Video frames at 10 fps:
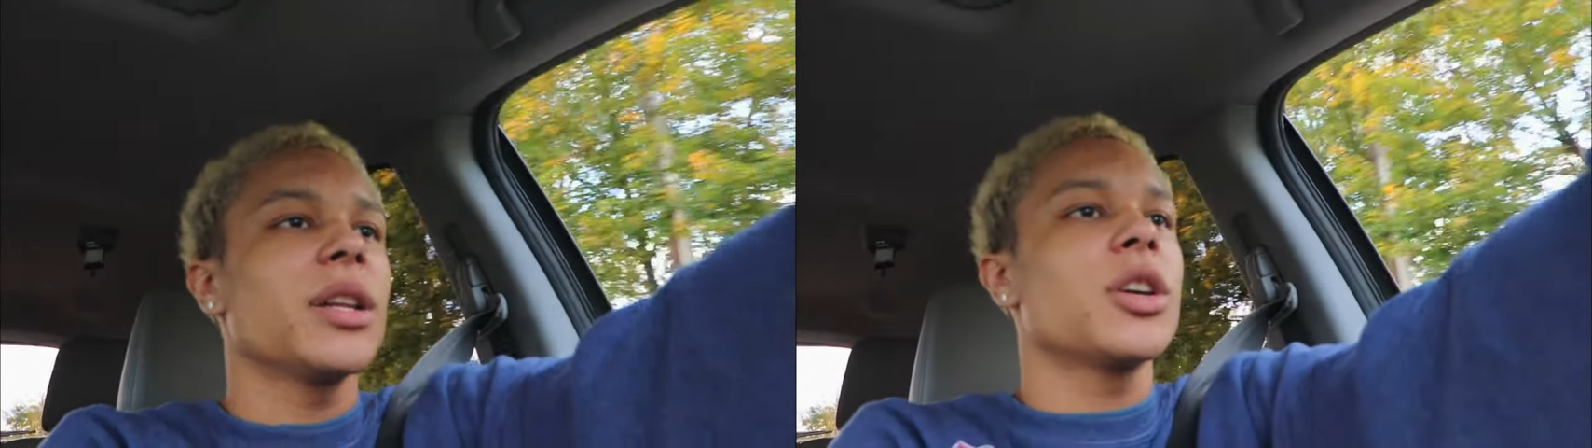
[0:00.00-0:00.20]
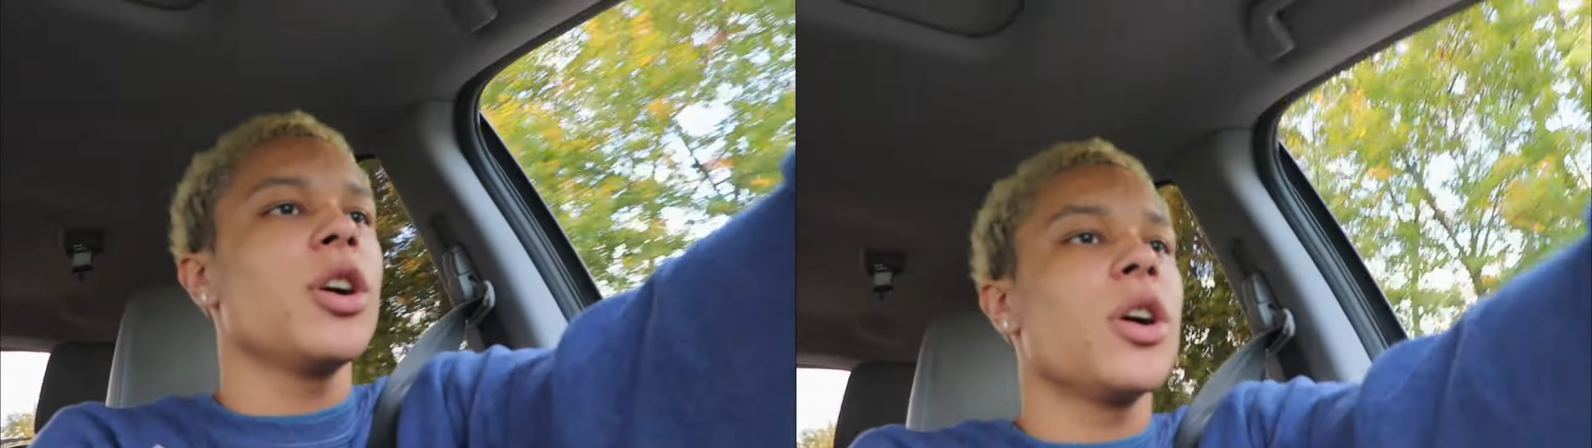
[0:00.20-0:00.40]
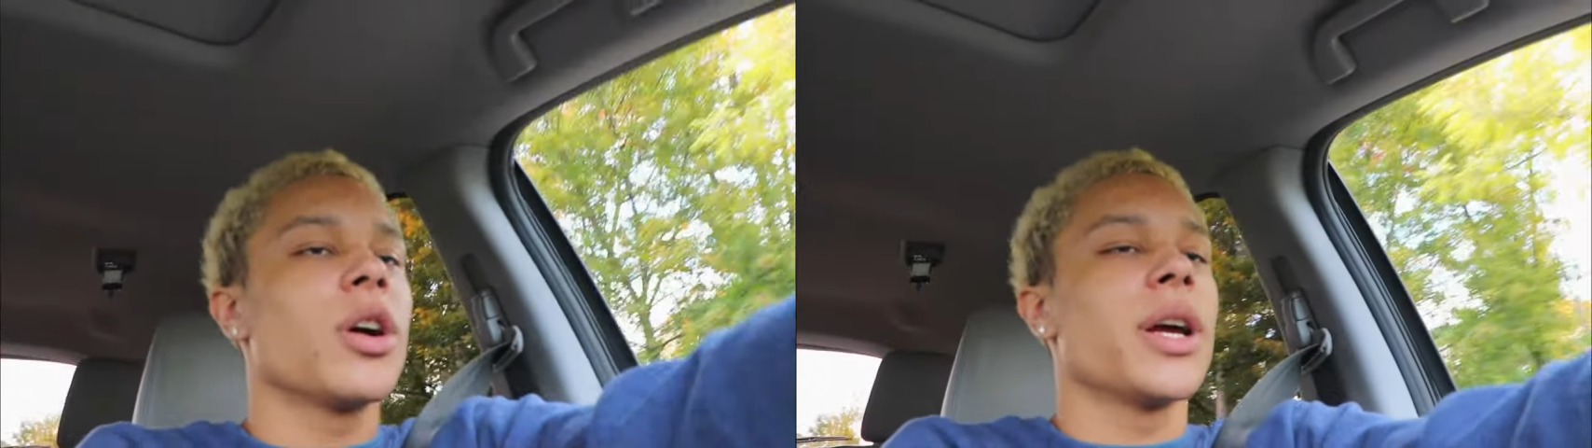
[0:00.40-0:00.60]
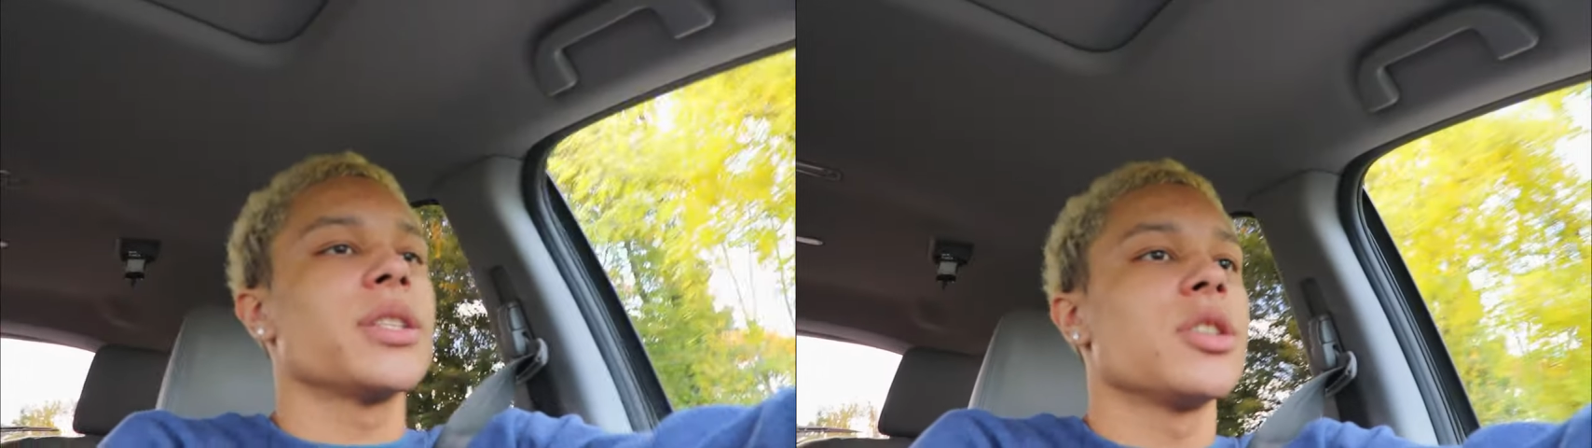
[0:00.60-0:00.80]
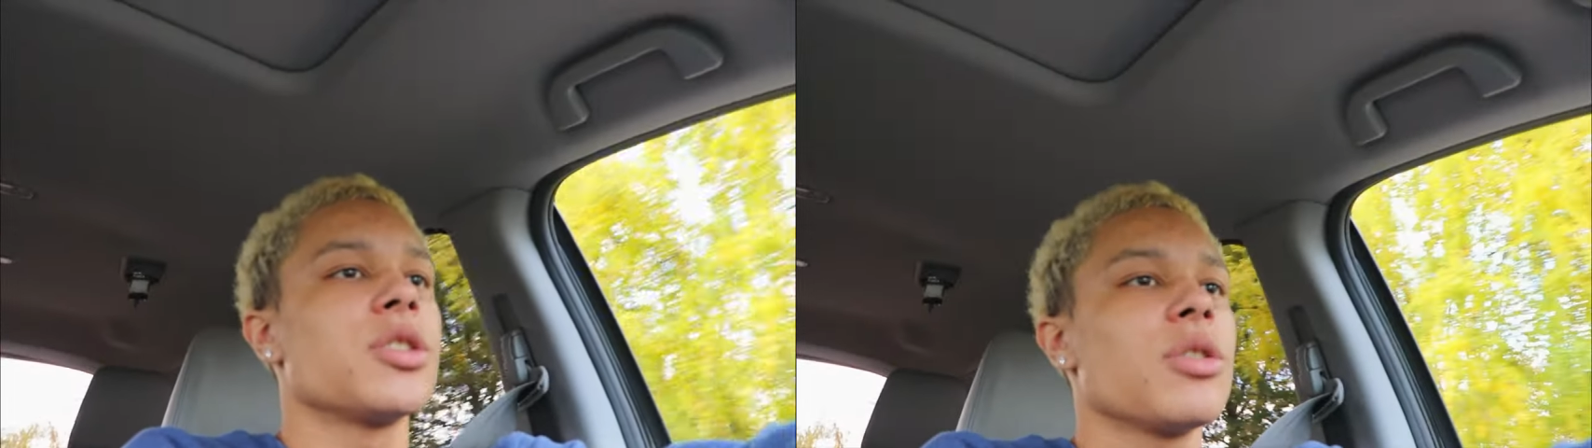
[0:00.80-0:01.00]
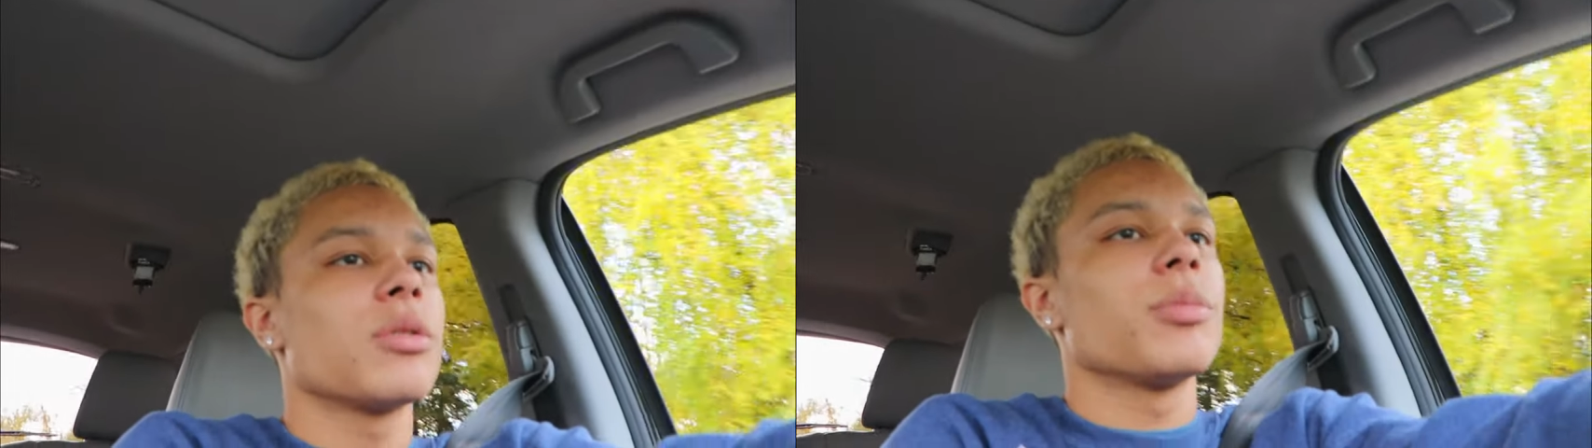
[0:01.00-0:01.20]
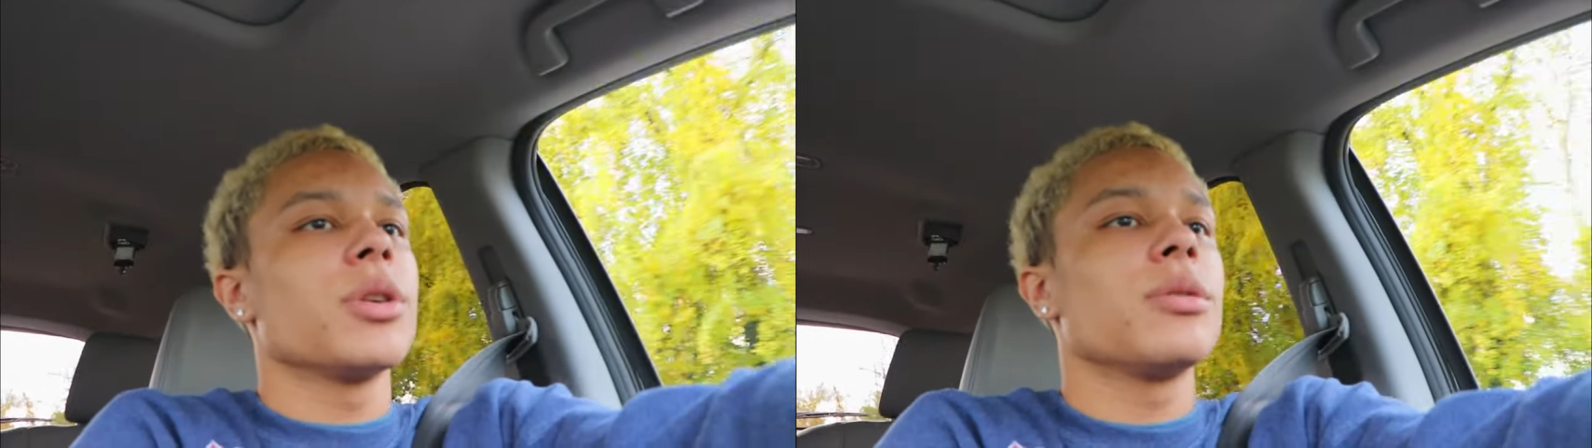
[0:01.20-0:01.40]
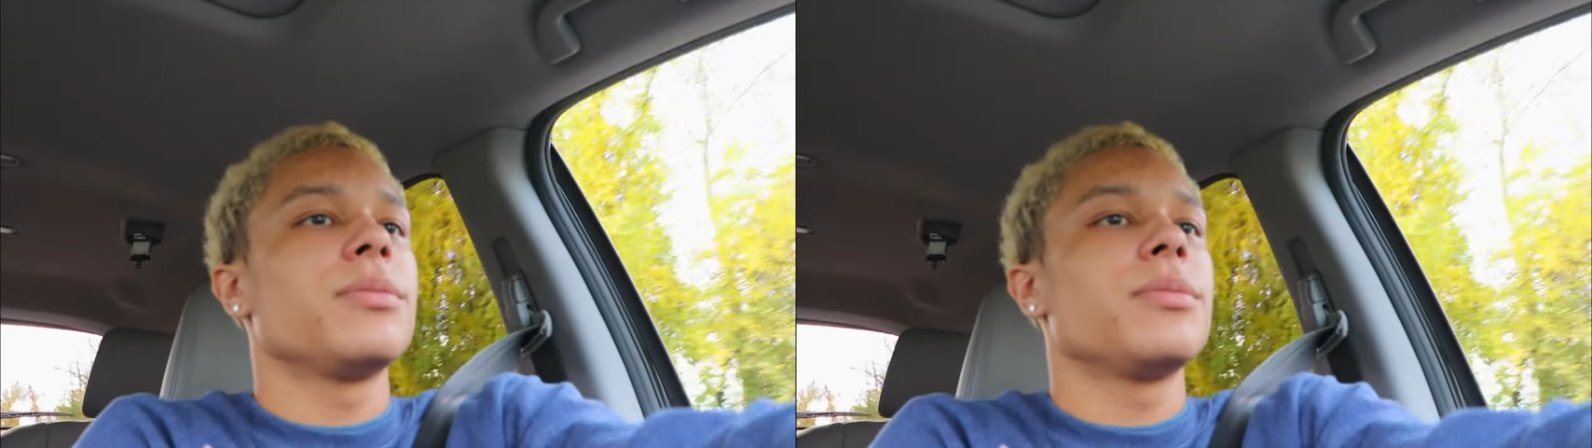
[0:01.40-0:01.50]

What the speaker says: out the car, as a joke, bro.